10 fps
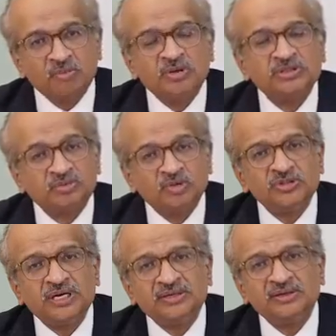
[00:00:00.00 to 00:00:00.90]
But
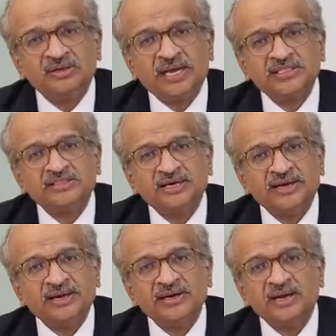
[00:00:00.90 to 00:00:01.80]
suppose that girl has
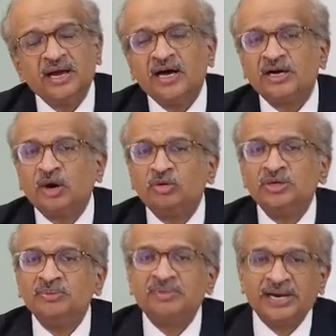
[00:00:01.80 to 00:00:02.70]
hair
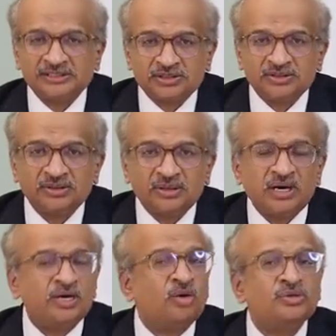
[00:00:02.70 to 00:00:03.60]
around the breast,
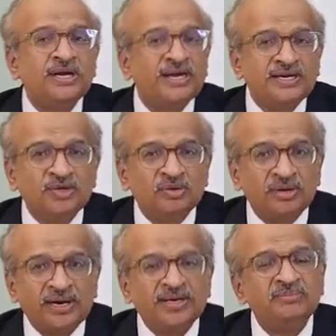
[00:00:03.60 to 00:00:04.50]
around the
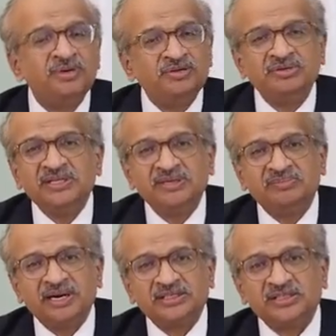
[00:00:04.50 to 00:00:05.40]
areola, in between the
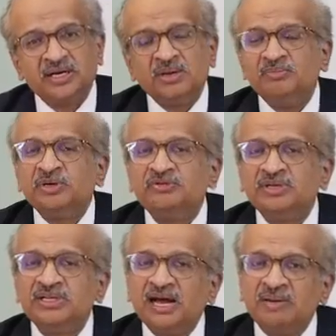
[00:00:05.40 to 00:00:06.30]
breast,
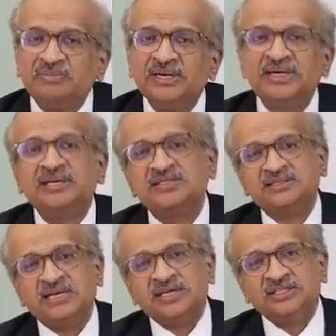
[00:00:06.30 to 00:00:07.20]
between the
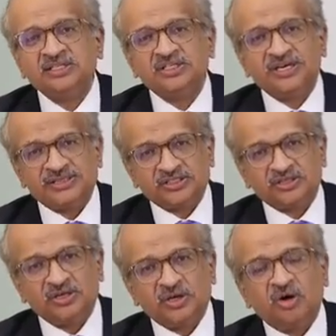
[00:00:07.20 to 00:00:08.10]
umbilicus and the
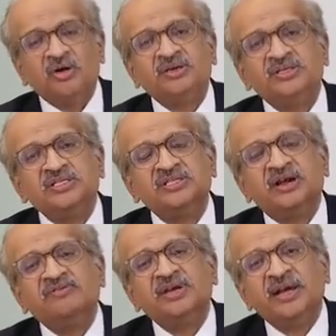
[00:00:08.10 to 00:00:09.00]
chest, or she's
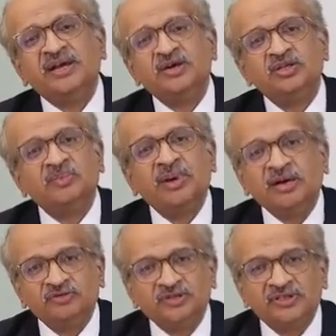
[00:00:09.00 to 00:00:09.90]
having hair on the
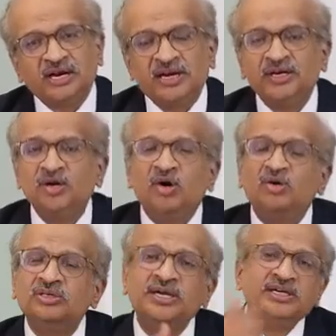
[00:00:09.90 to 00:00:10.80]
back of the thigh
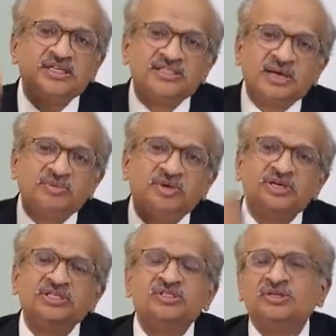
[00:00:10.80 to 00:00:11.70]
or the interscapular
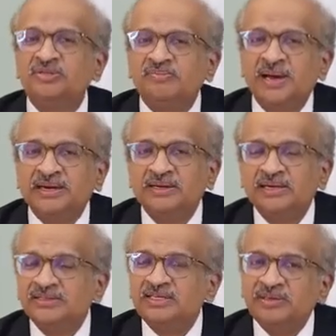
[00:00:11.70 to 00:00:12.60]
region on the back.
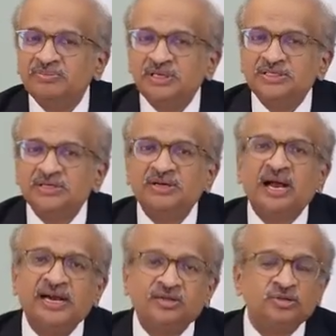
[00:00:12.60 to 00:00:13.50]
That means her
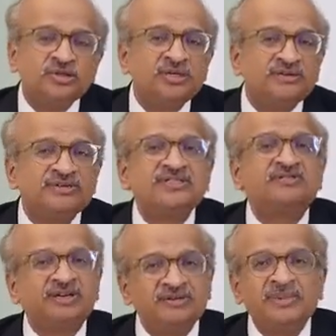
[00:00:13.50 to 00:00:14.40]
androgen levels are
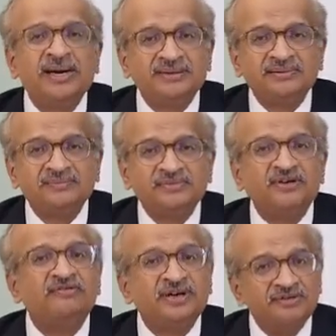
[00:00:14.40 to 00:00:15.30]
very bad. They
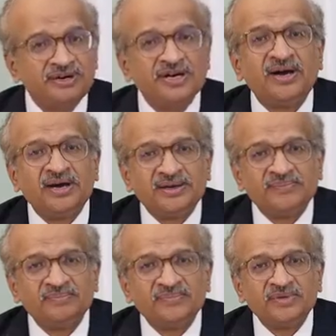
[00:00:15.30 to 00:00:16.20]
are very, very high.
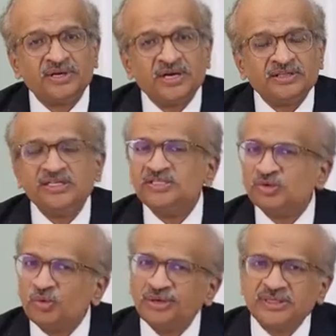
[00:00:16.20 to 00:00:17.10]
There is
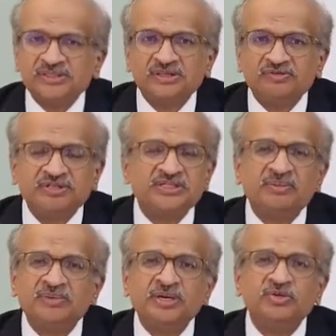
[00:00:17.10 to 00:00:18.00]
no reason for
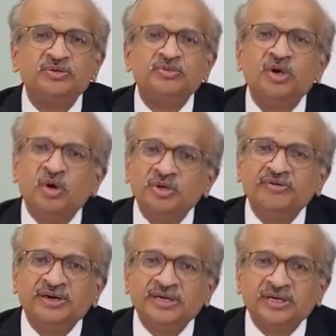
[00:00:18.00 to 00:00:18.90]
somebody who is beyond
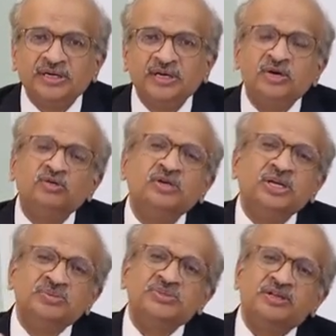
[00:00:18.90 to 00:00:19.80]
20 to
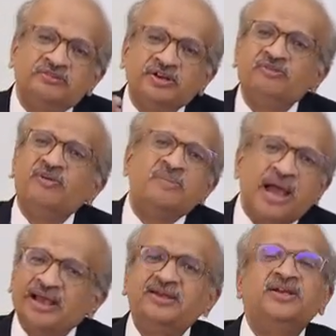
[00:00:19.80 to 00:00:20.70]
keep suffering from
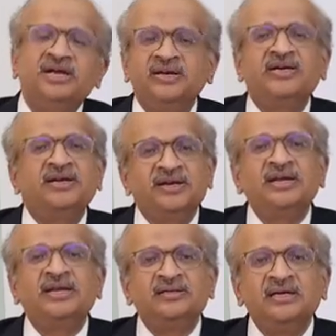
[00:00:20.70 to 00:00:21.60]
acne again and
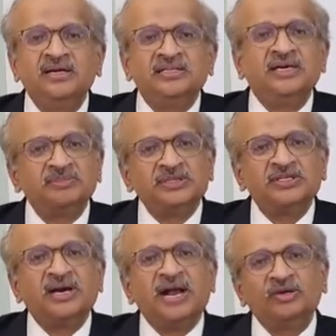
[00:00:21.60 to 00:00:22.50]
again. That means
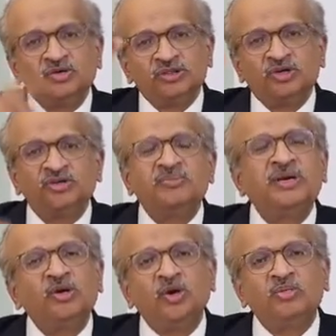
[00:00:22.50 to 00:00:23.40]
her androgen or the
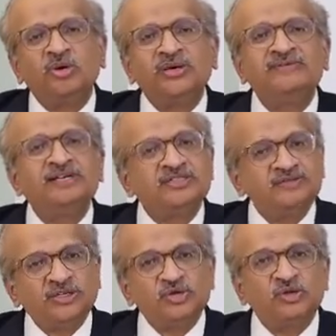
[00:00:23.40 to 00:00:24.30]
male hormone level is
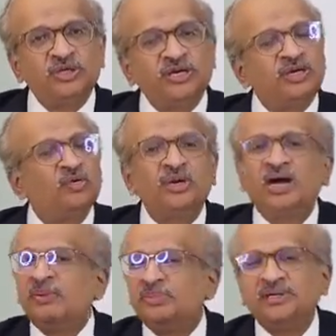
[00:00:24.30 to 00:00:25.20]
fluctuating and going
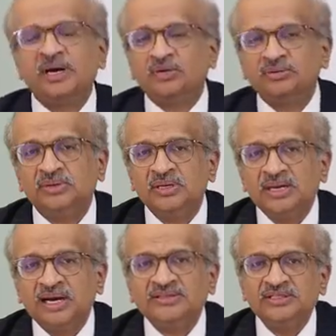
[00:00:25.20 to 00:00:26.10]
up and down.
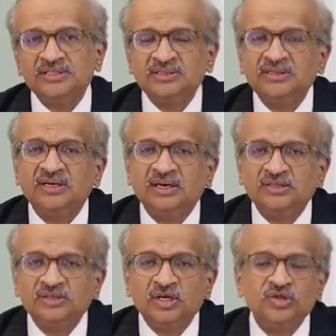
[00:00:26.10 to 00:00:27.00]
And these are the
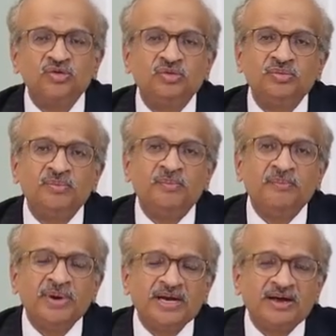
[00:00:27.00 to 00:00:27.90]
girls should
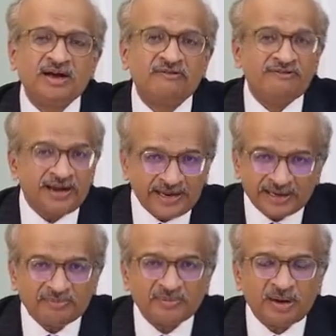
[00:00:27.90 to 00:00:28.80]
make
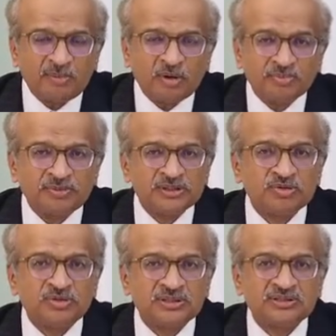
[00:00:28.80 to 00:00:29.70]
aware about
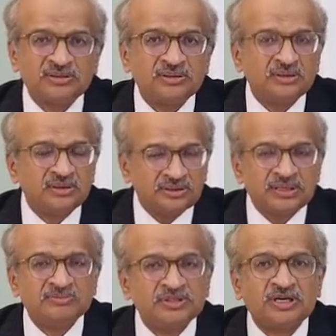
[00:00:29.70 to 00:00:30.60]
PCOS
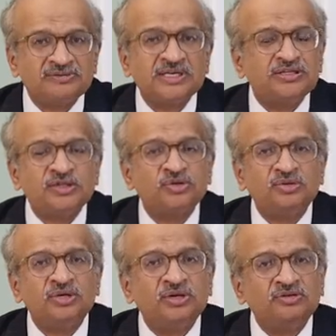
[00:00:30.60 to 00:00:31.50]
themselves, and they
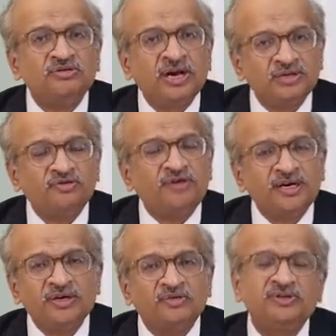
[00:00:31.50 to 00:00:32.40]
should try to
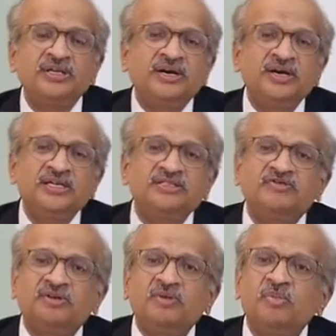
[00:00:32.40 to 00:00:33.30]
find out whether they're really
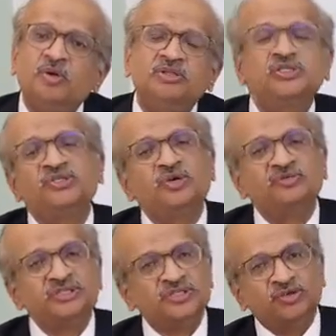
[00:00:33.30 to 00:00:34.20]
suffering from polycystic
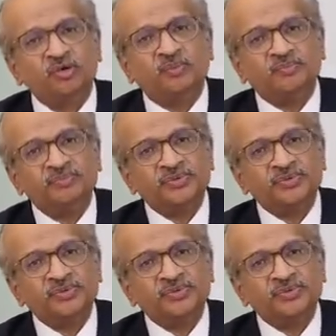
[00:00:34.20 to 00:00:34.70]
ovary syndrome.